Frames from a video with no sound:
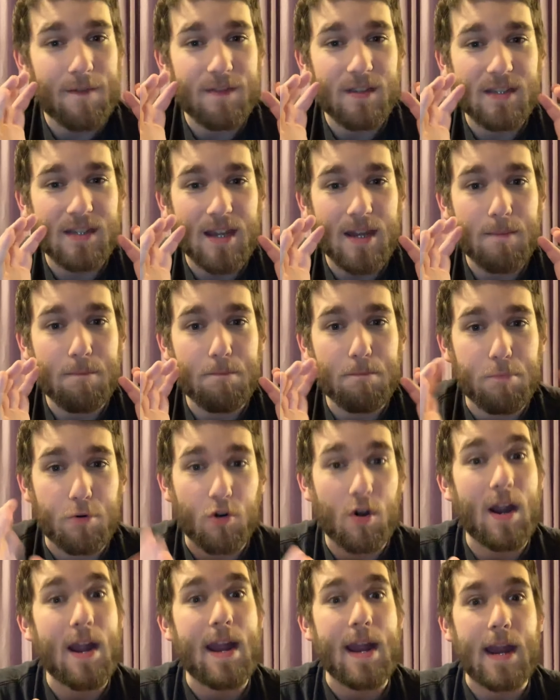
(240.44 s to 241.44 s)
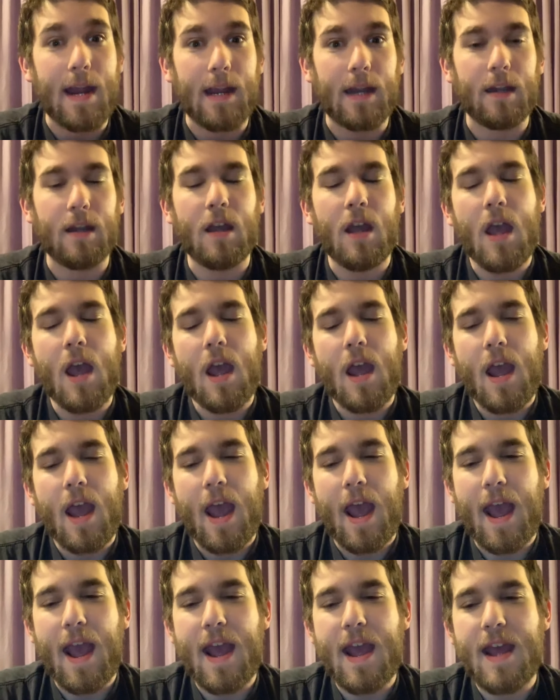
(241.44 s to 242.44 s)
have the same brain.
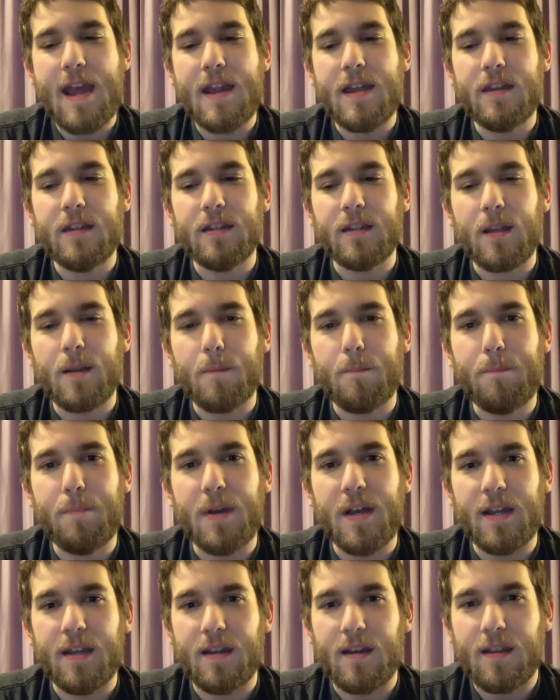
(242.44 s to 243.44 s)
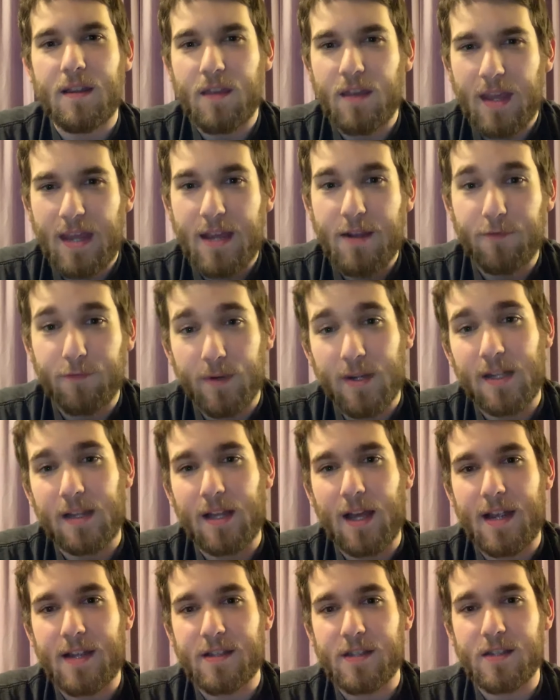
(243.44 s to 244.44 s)
And, but he
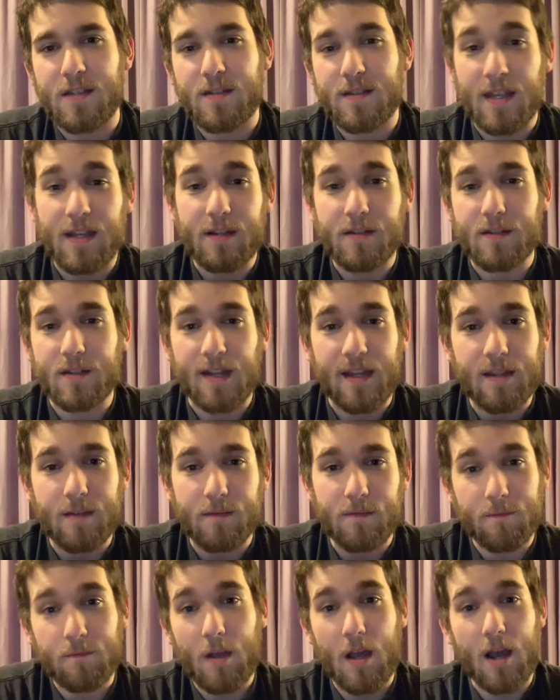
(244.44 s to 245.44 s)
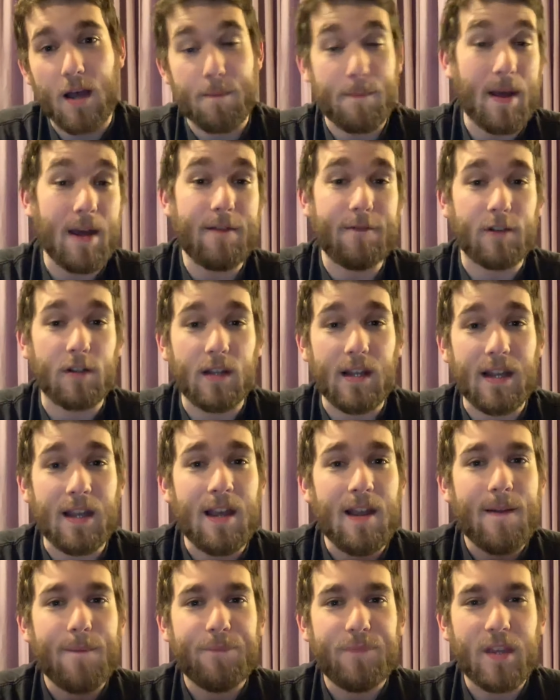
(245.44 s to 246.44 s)
realizes, thanks to uh, Beverly,
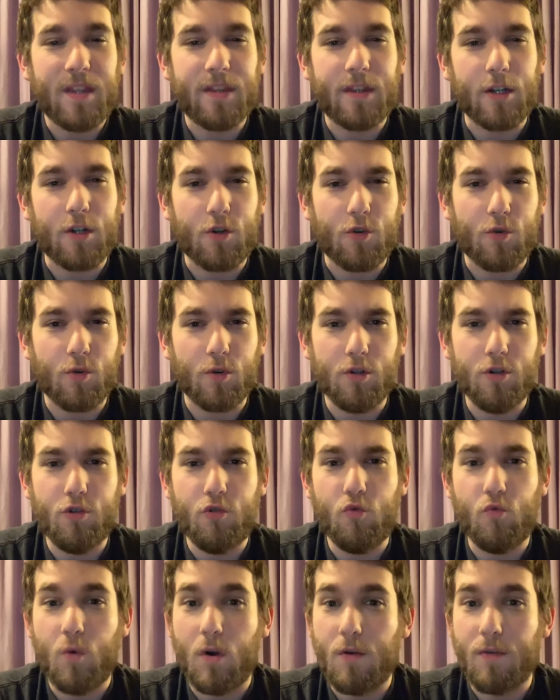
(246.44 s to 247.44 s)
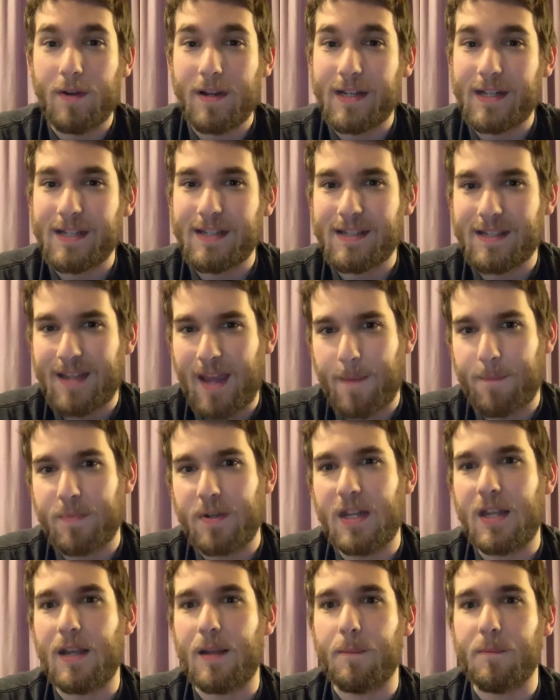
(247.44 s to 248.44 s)
that the crew won't accept
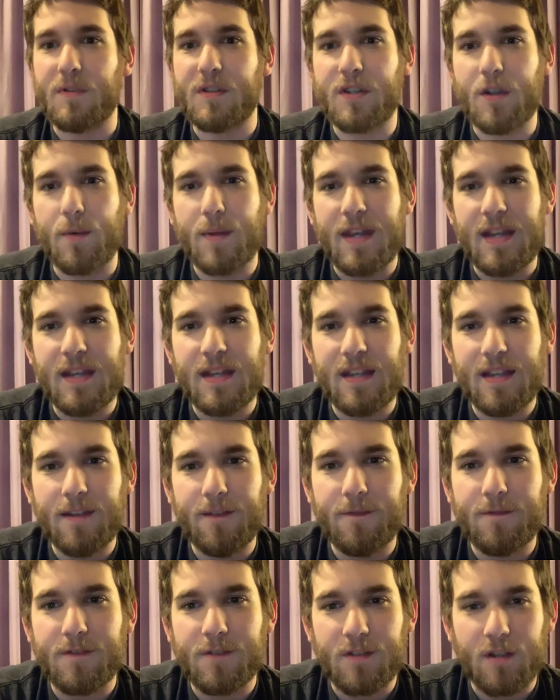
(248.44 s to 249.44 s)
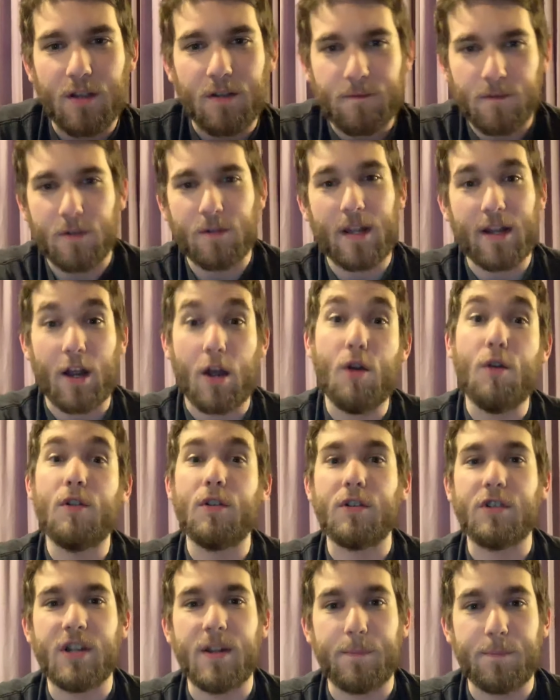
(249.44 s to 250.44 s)
him. So he gives like
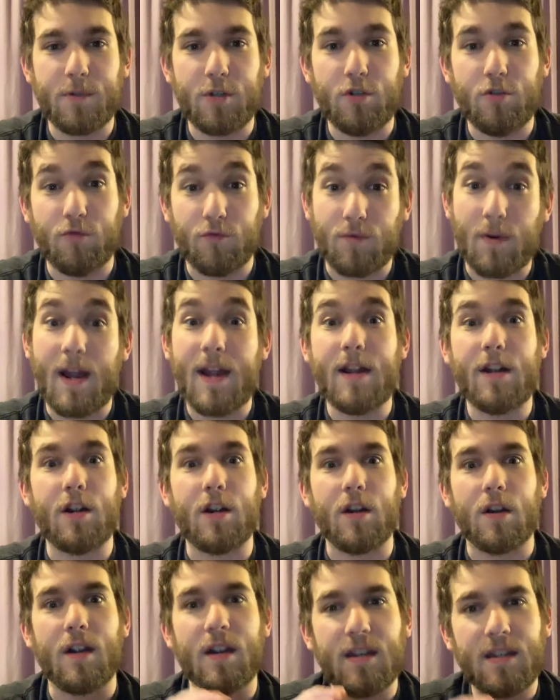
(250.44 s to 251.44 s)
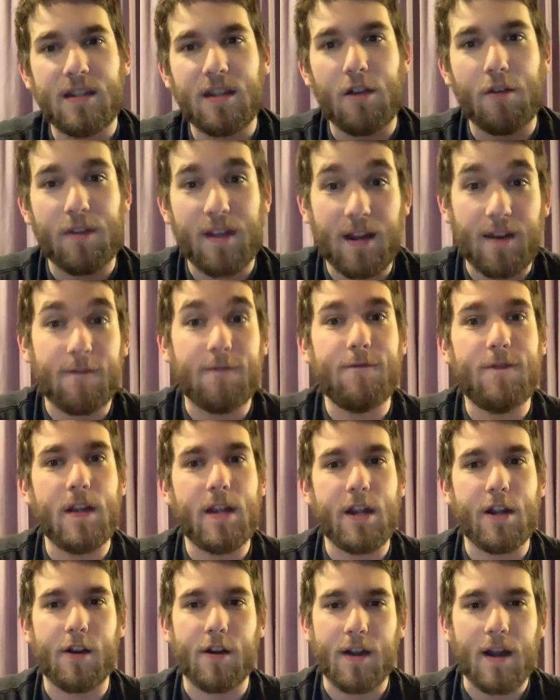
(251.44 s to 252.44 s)
ownership to Riker until they can
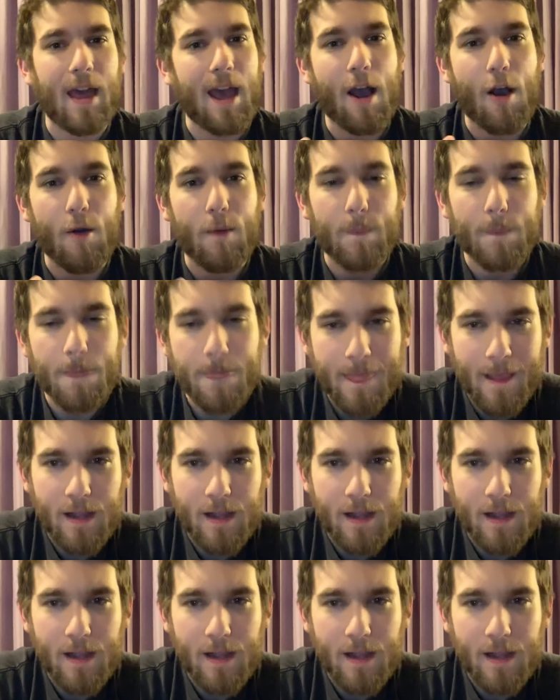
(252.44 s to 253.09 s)
figure it out.